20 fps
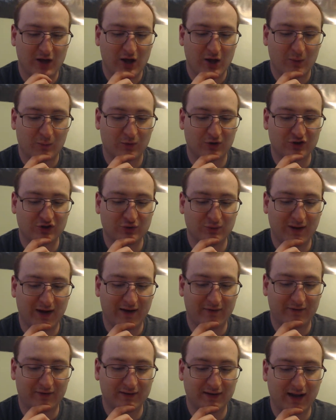where New
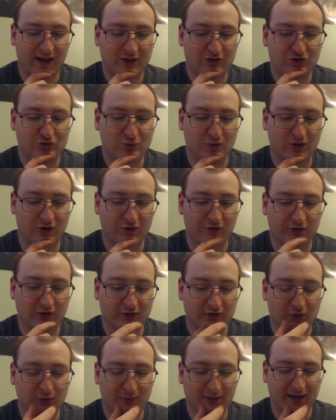Heaven and New Earth are
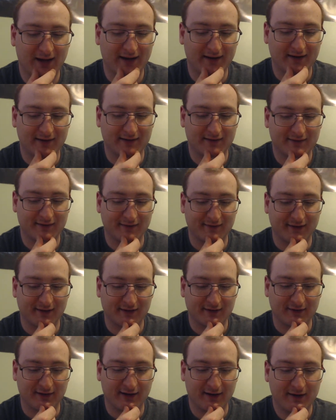located," said
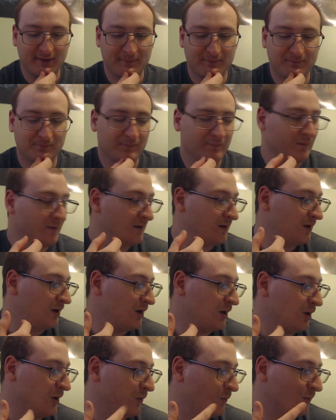Nikolai.
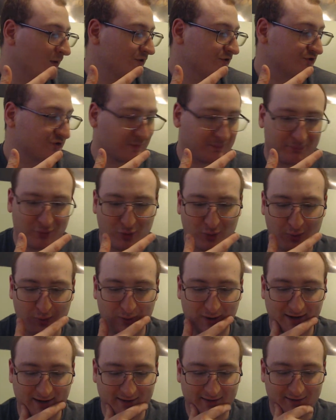"What is your
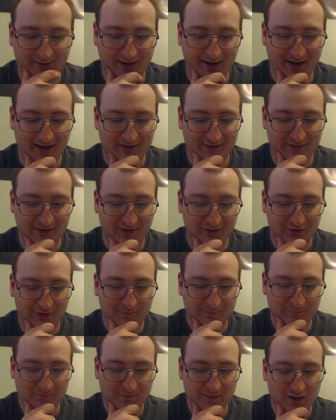point?" asked Nathan.
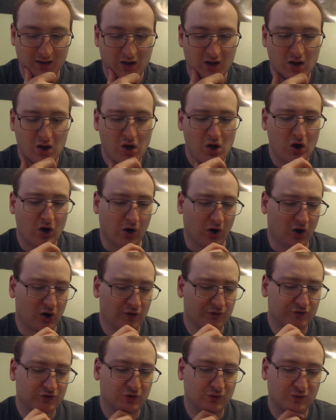
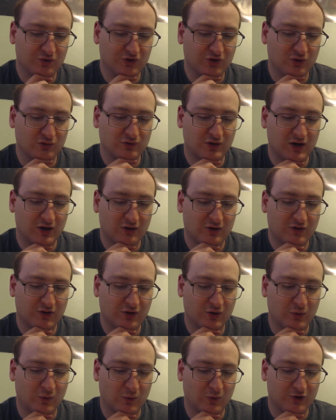"Earth Two is no longer the
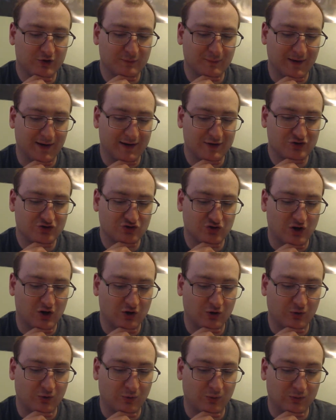Corps' main
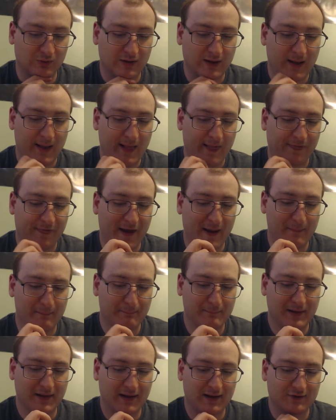stronghold. That
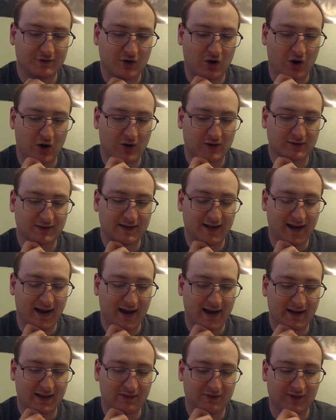means hardly
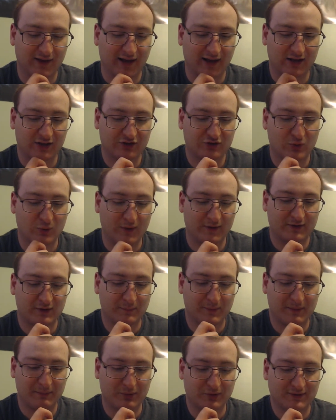anything is going to
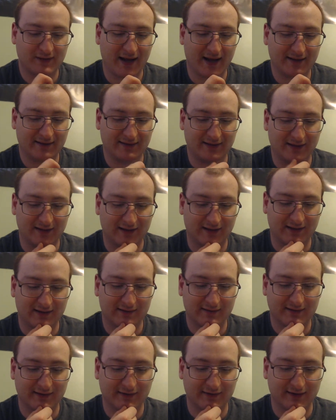be protecting it,"
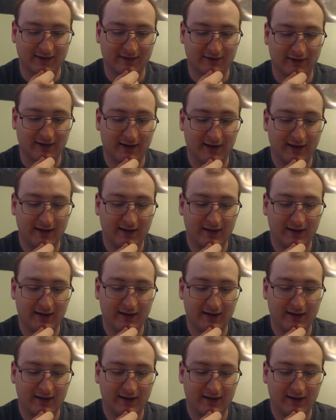said Nikolai.